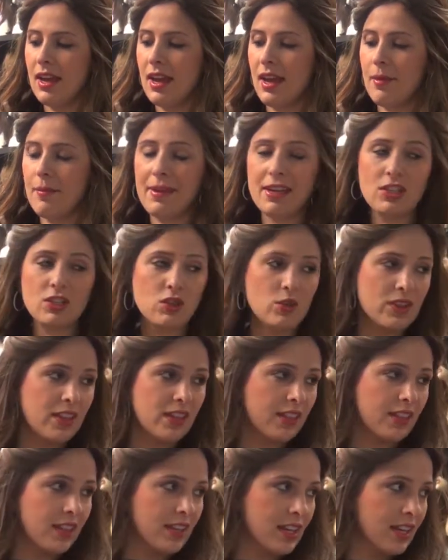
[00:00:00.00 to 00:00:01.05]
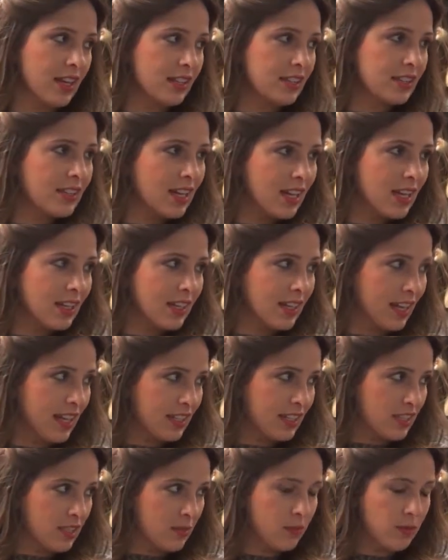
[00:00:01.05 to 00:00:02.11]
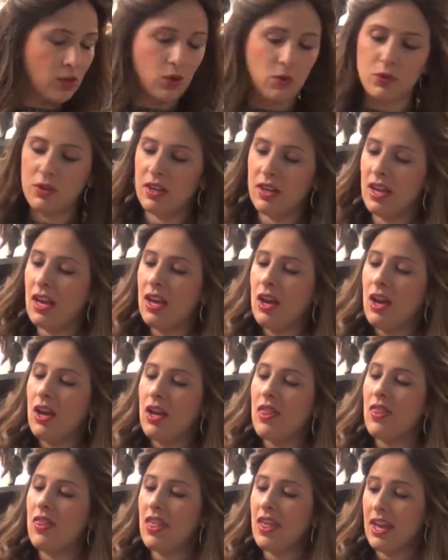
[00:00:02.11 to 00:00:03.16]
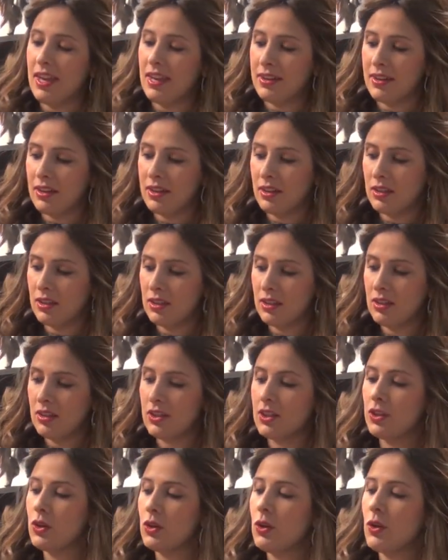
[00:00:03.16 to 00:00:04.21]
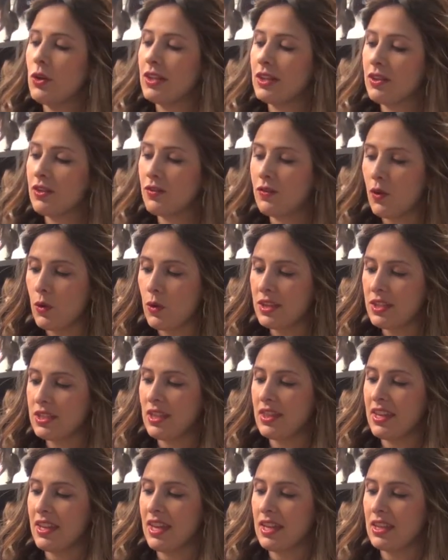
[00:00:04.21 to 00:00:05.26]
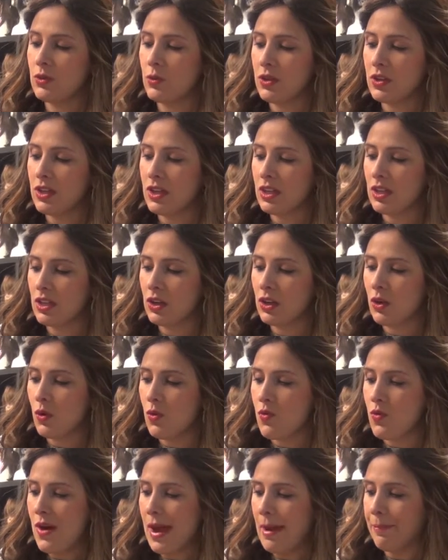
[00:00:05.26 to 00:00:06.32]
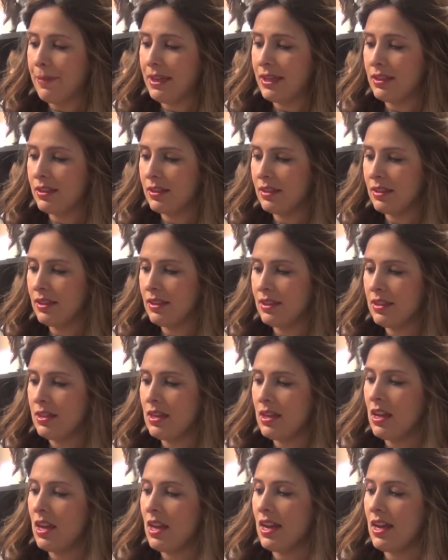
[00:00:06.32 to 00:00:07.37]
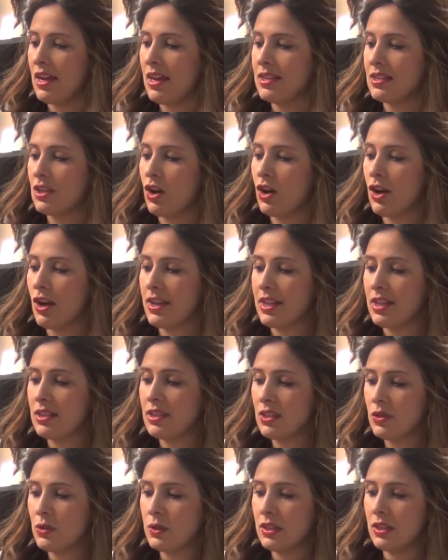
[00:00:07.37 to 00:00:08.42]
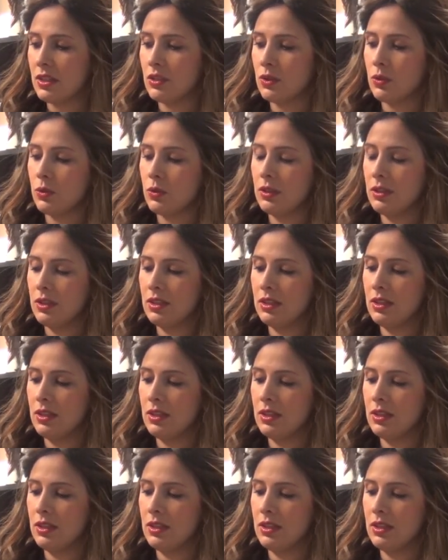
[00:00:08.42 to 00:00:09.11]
and make sure that the ends got nicely blown. Then you're going to focus on the ends where you're going to go wrap it as high as you need to,